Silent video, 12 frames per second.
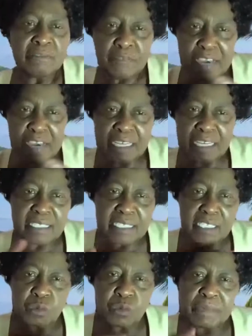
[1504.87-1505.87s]
And finally,
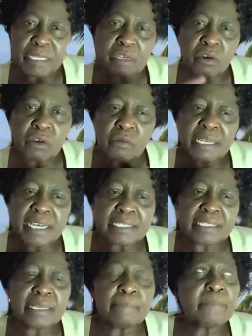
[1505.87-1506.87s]
this Women Economic
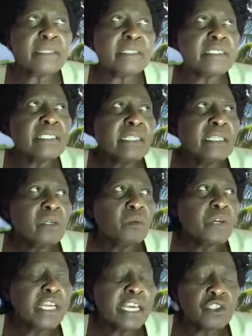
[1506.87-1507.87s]
Assembly,
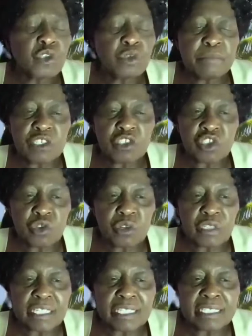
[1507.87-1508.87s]
we had to make
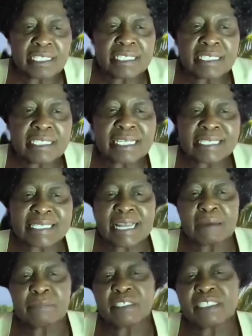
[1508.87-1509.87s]
sure that it
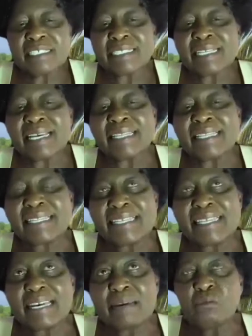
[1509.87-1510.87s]
establishes a
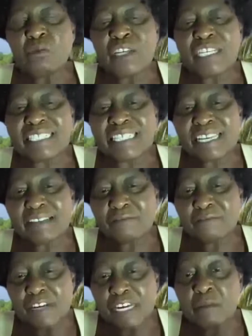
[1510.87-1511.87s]
clear monitoring
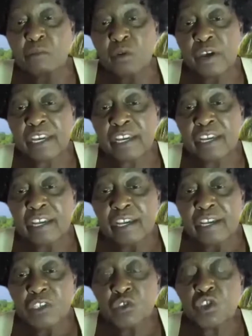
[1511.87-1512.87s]
framework
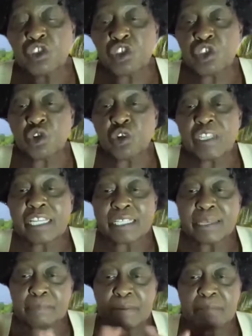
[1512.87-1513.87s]
to ensure
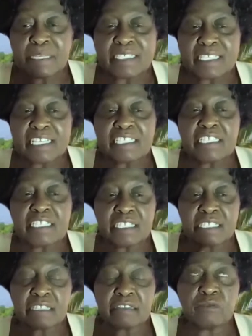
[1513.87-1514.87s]
that implementation
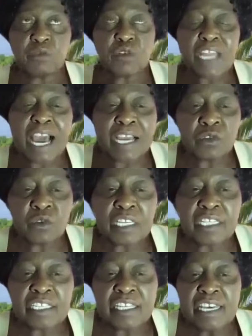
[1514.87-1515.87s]
is reviewed
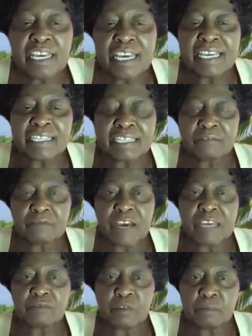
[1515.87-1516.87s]
annually and
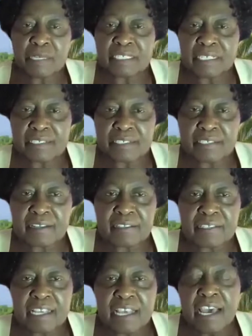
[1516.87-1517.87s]
refined for better
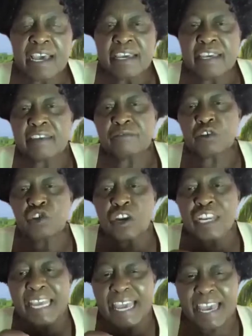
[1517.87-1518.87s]
results. If you
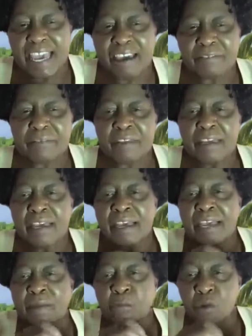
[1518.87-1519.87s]
don't have
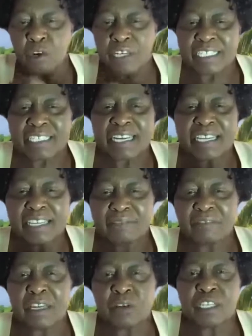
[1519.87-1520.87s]
a monitoring and
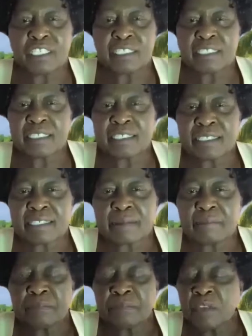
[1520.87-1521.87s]
evaluation
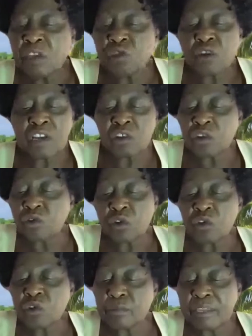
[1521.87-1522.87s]
system, you are not
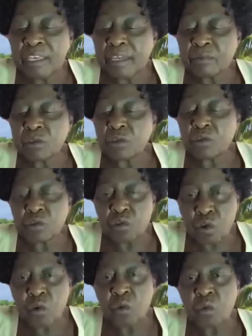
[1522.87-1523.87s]
going to be able to
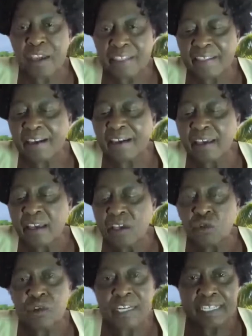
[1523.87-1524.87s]
know whether
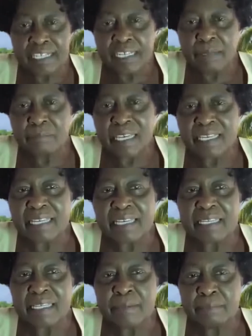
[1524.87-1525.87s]
you are really
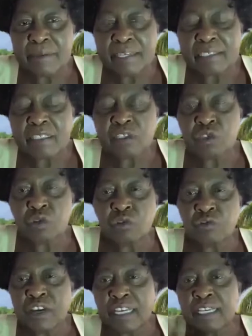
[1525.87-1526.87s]
making an impact
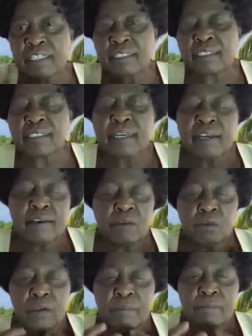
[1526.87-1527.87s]
insofar as
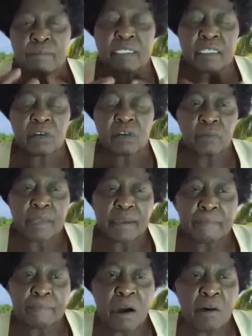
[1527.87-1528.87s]
women's economic
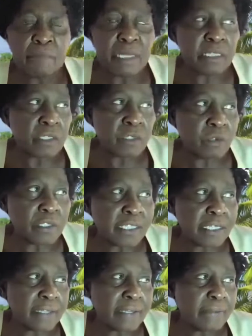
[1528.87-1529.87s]
empowerment is
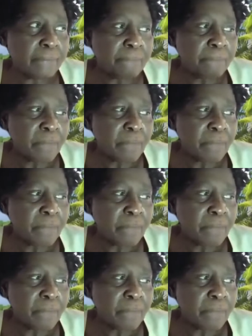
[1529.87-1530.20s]
concerned.